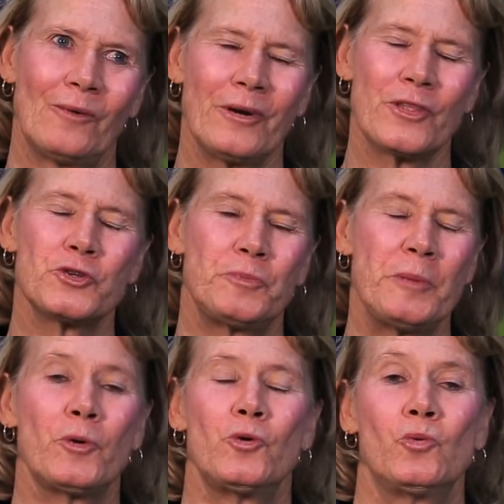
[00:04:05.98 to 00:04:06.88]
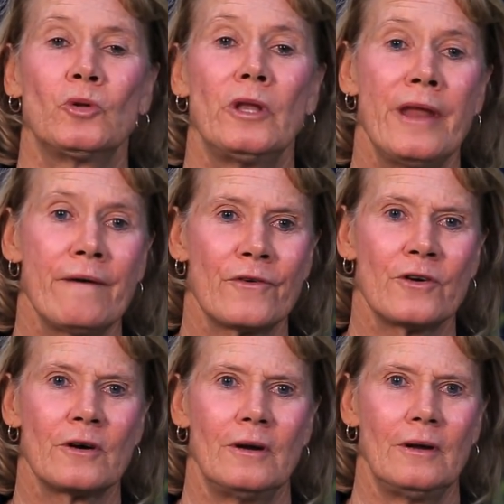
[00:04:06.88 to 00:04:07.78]
one of those people who will
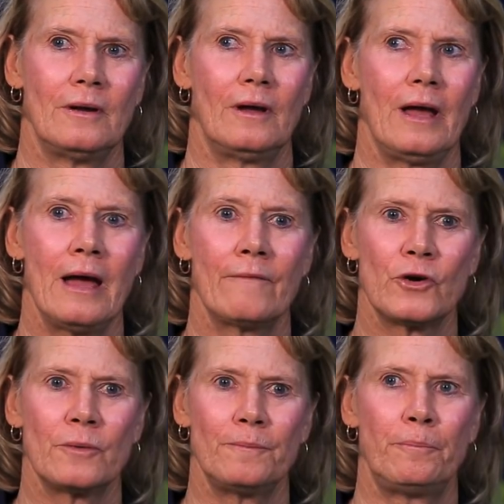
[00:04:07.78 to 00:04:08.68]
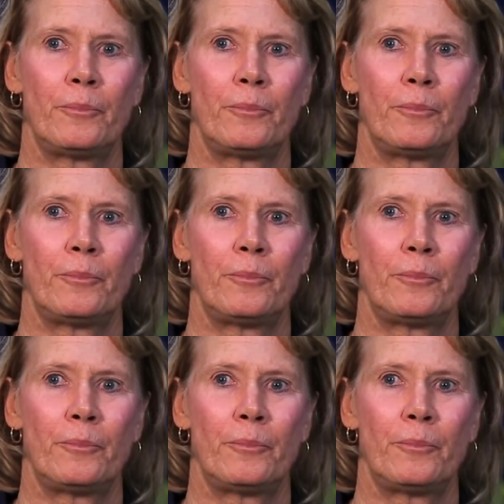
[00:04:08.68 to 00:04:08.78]
never, ever